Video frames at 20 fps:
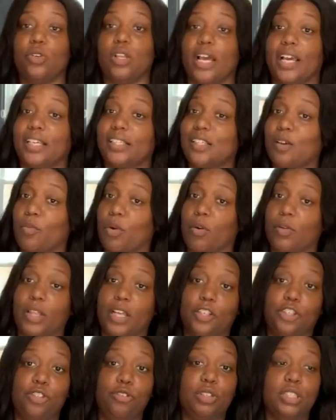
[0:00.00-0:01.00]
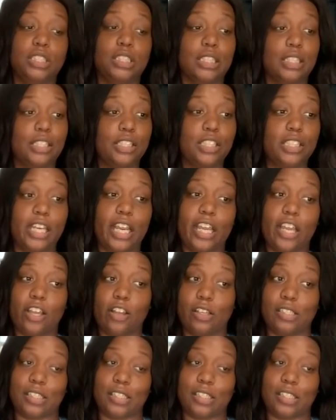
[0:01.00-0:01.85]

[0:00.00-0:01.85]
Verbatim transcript: like somewhere that you can just chill,